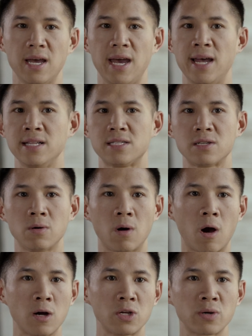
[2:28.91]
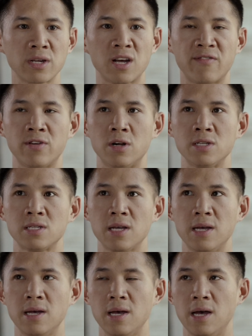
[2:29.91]
And so RToken Governors,
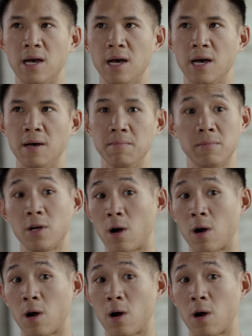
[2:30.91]
the